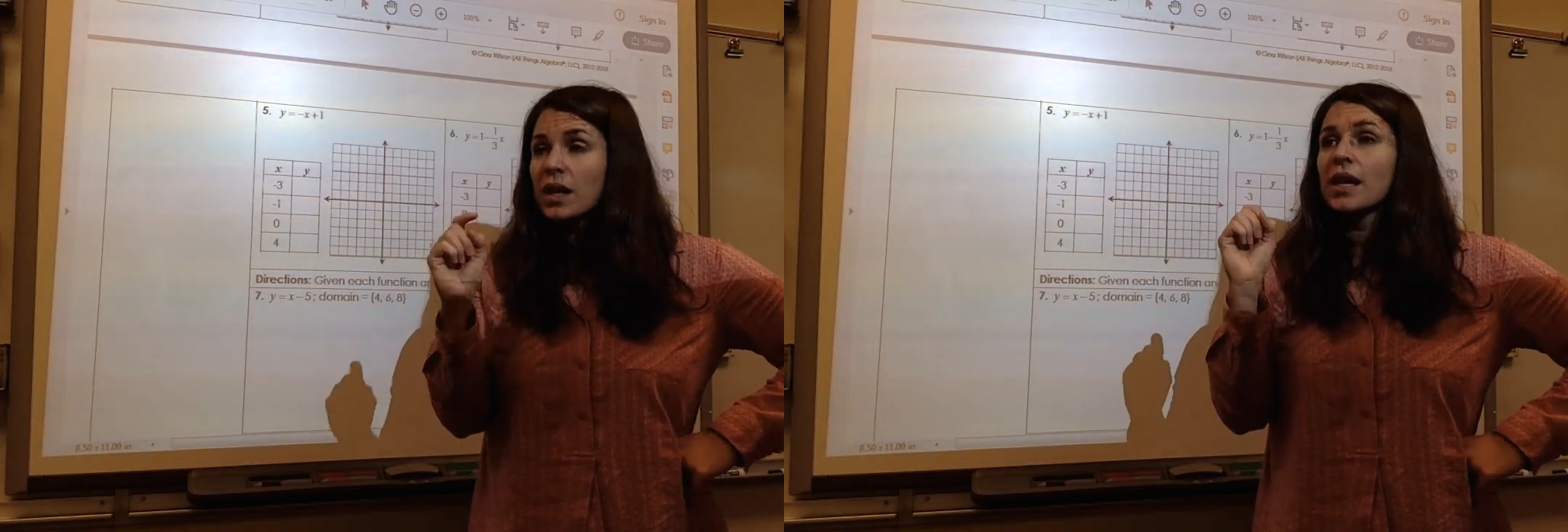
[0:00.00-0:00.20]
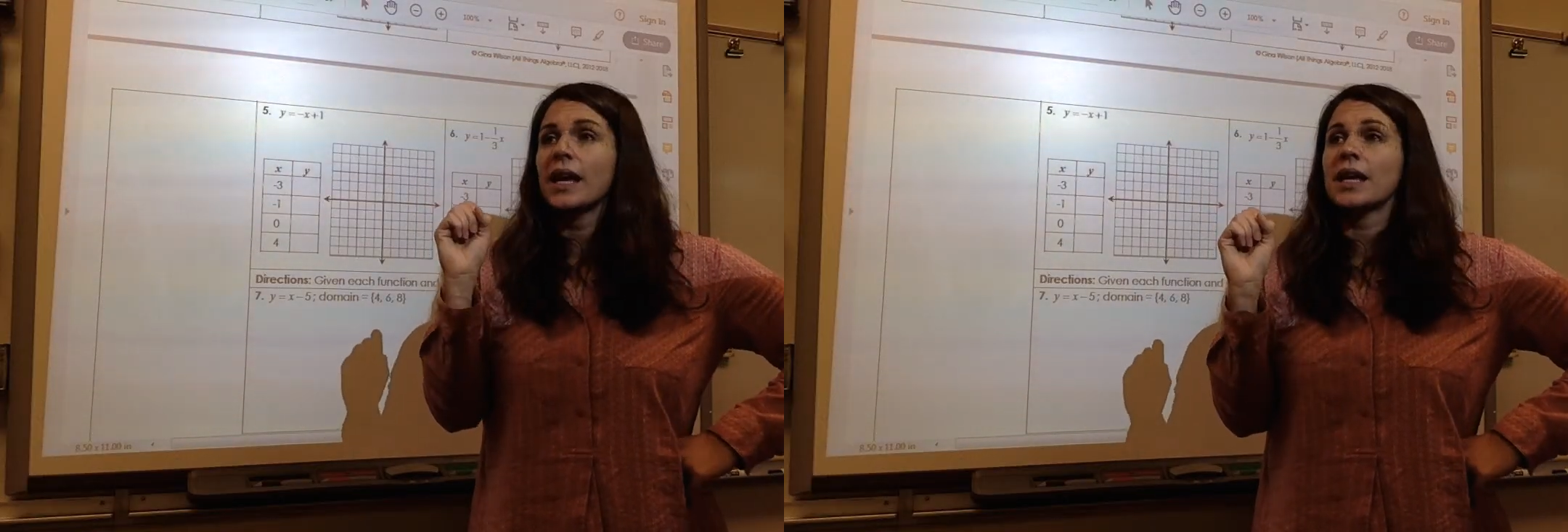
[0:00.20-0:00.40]

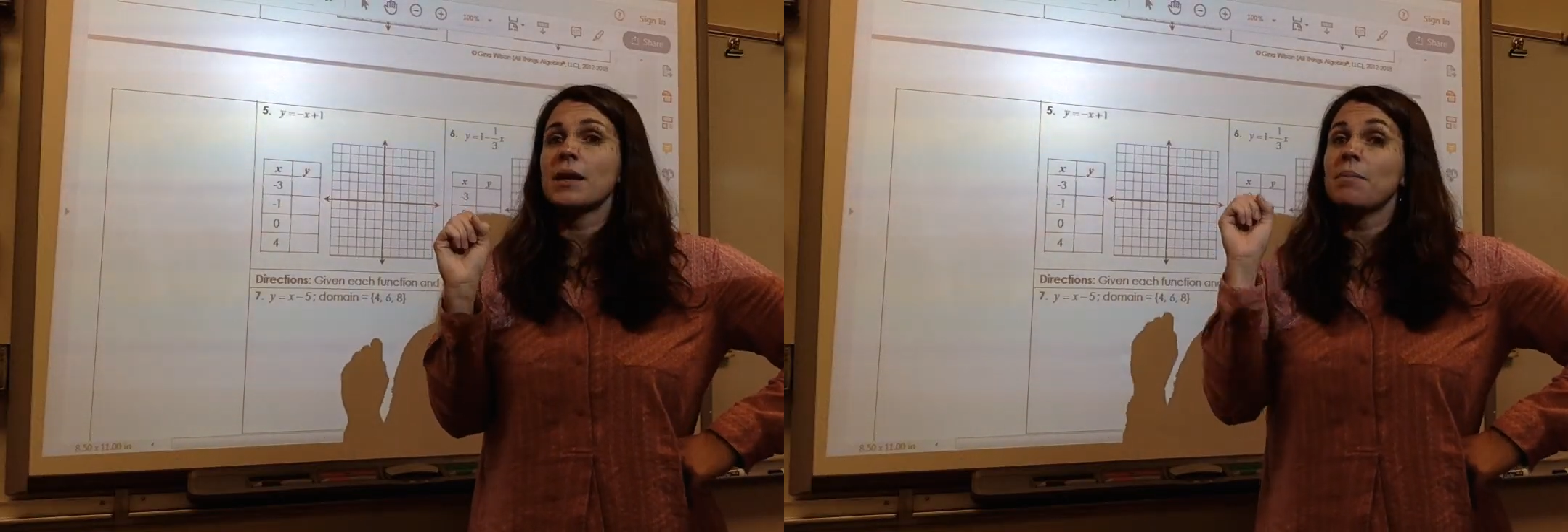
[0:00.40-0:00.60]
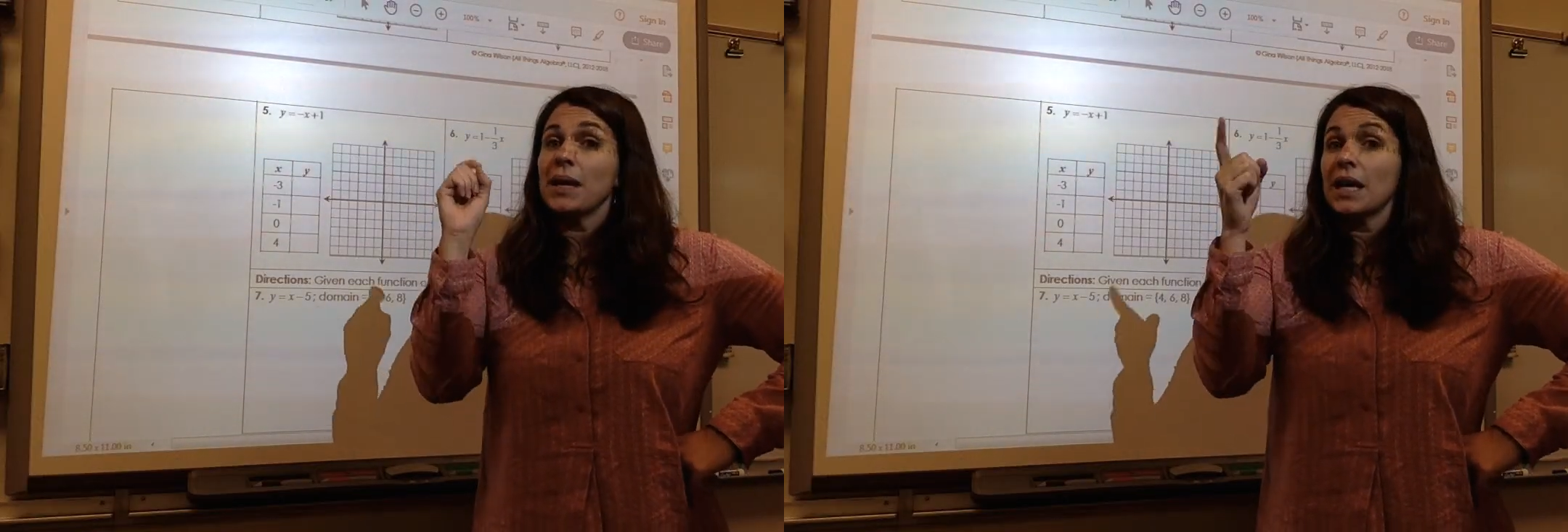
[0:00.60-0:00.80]
it can
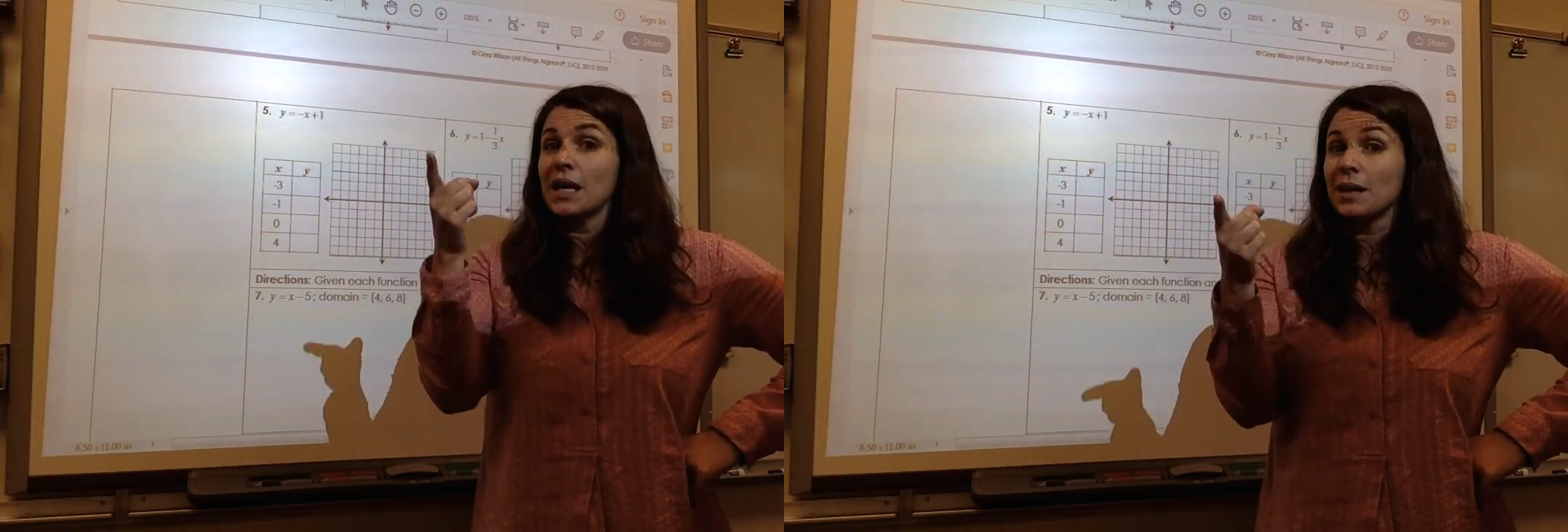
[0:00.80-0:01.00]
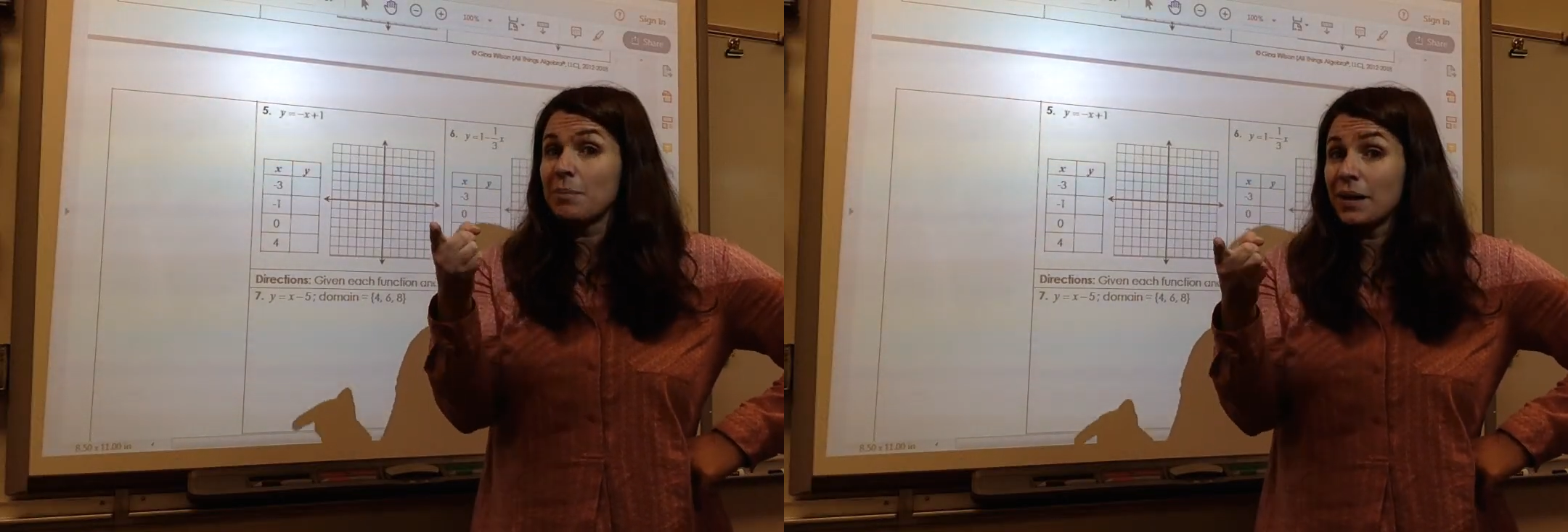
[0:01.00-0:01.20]
be
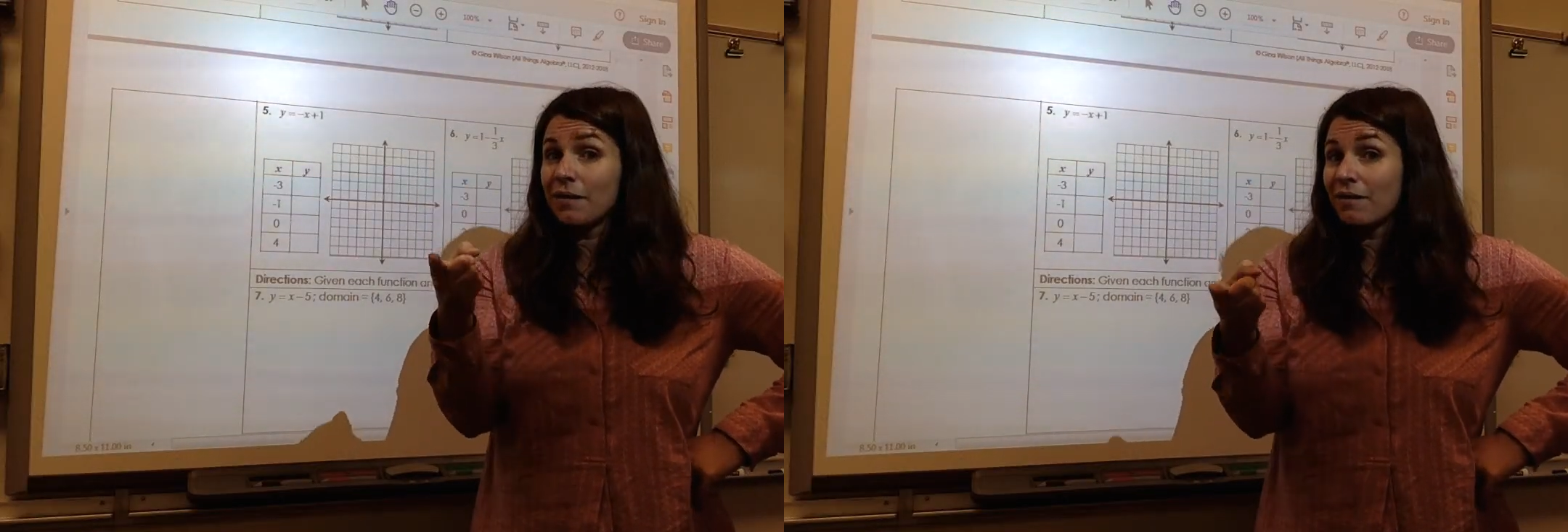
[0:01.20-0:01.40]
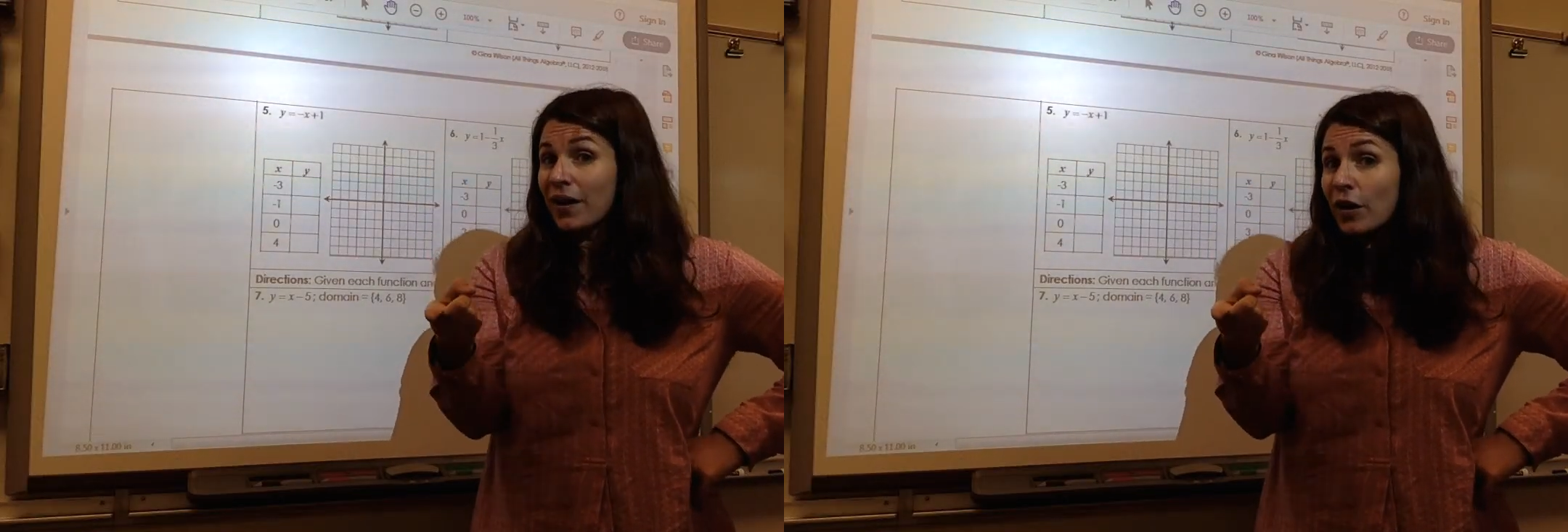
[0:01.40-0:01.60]
independent
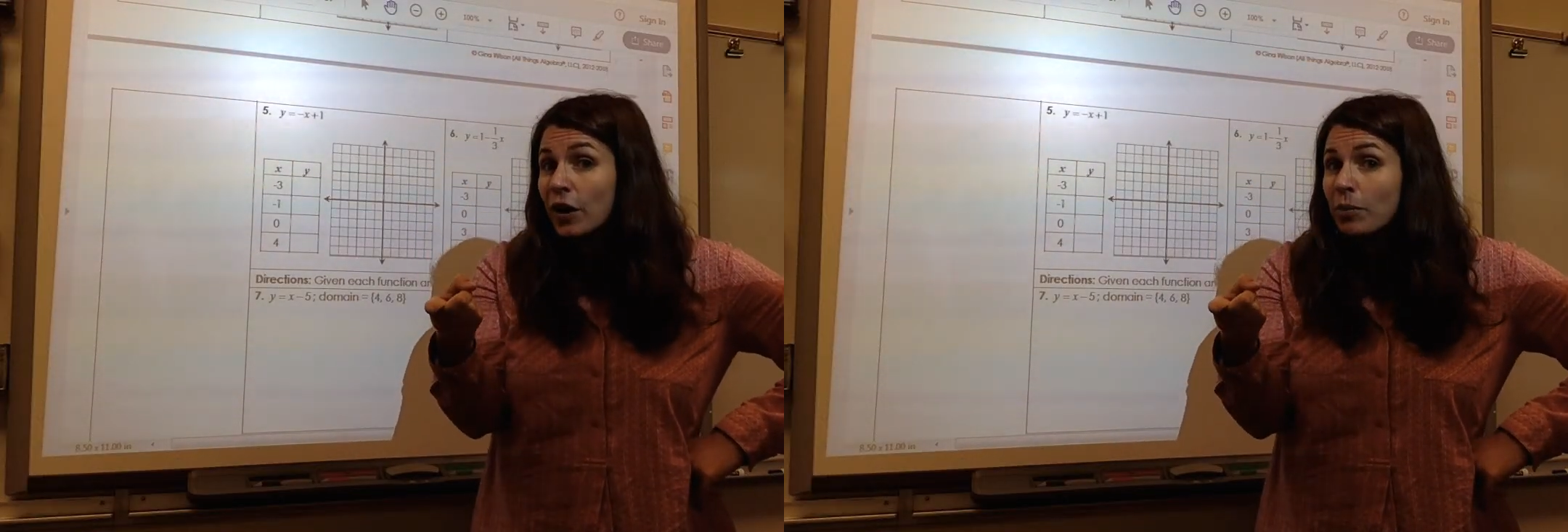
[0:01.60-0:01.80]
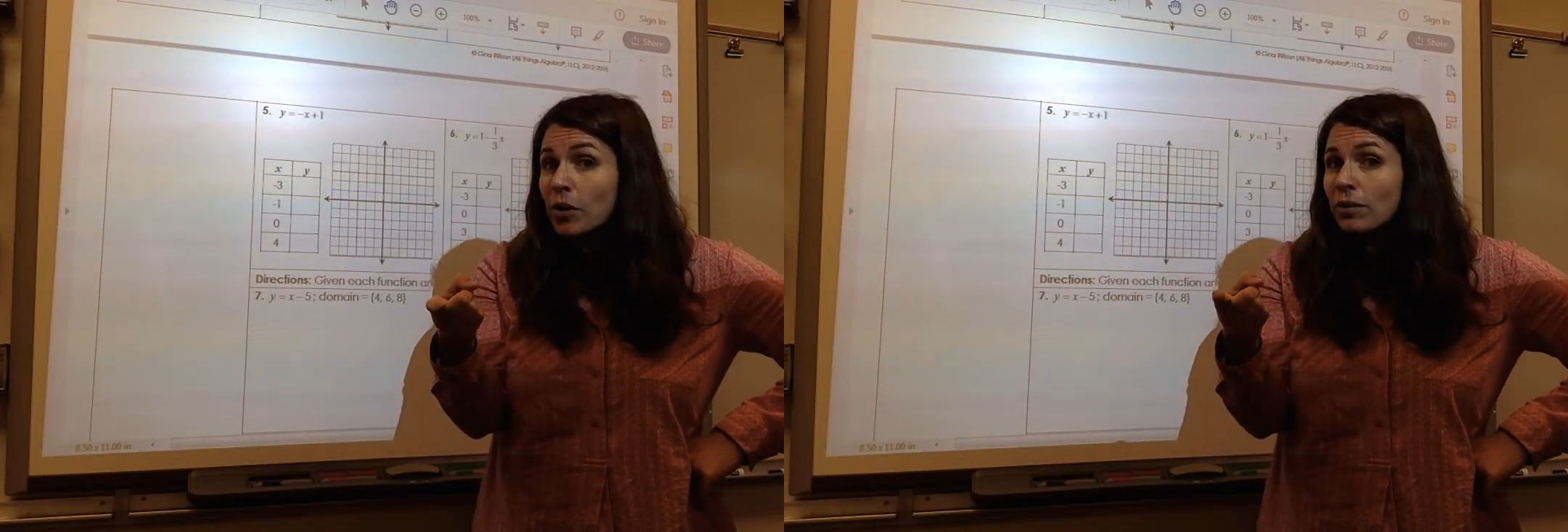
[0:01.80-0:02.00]

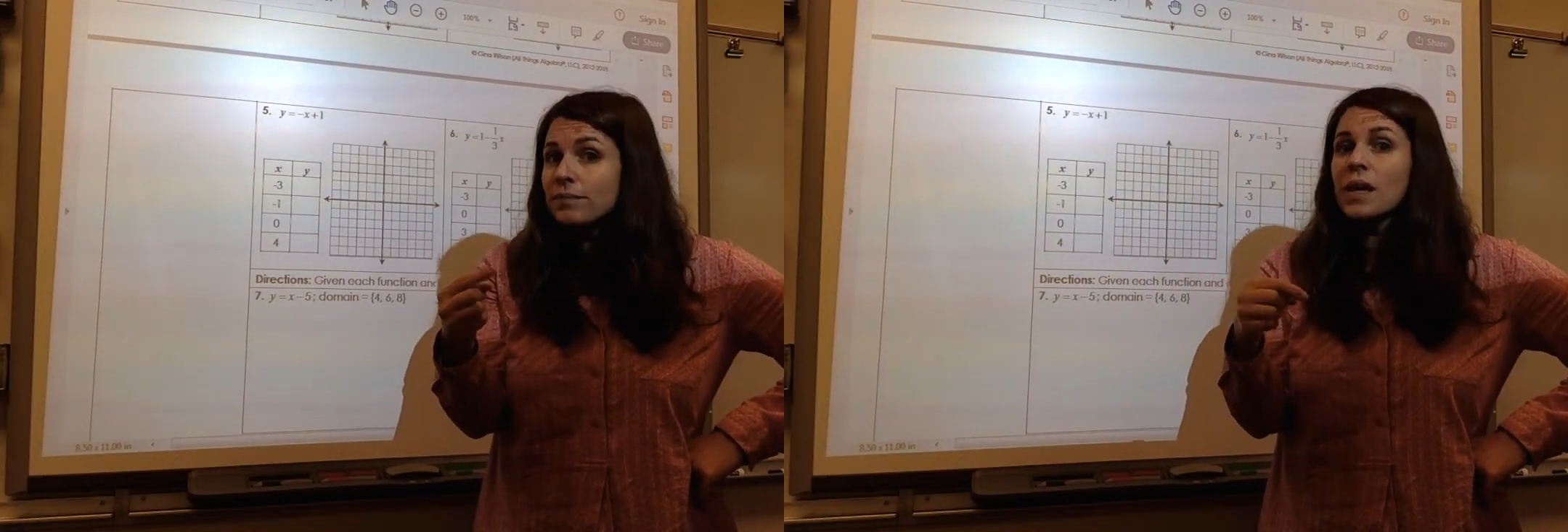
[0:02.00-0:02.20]
variable,